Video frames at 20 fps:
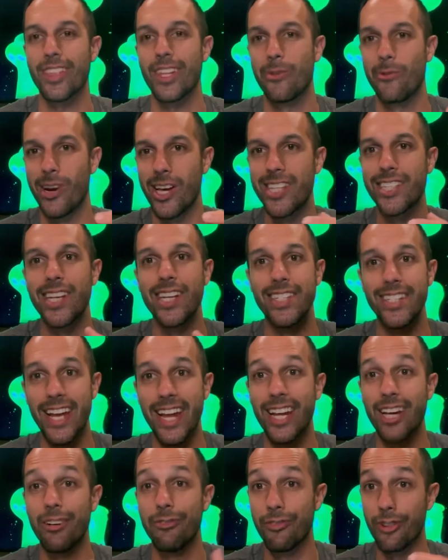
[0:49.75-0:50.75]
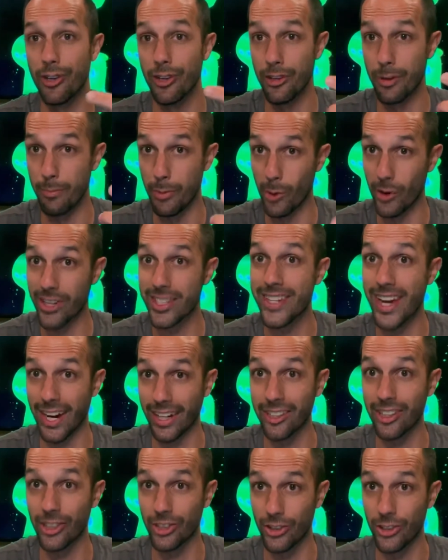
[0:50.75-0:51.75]
When I say data, for the more
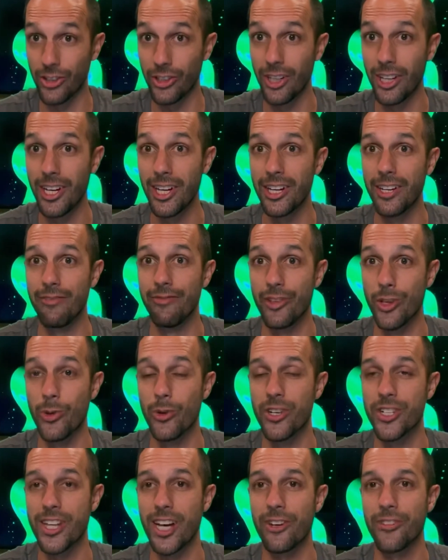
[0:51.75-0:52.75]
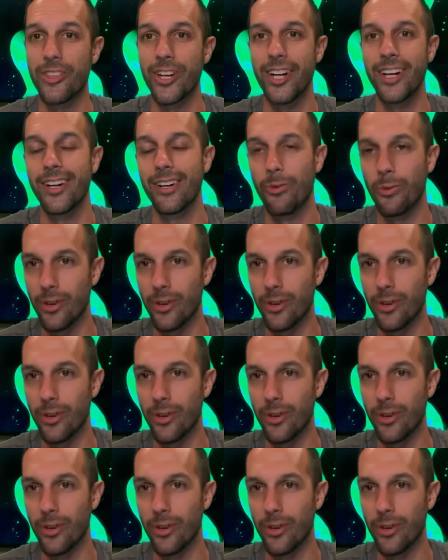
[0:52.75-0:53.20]
technical viewers out there,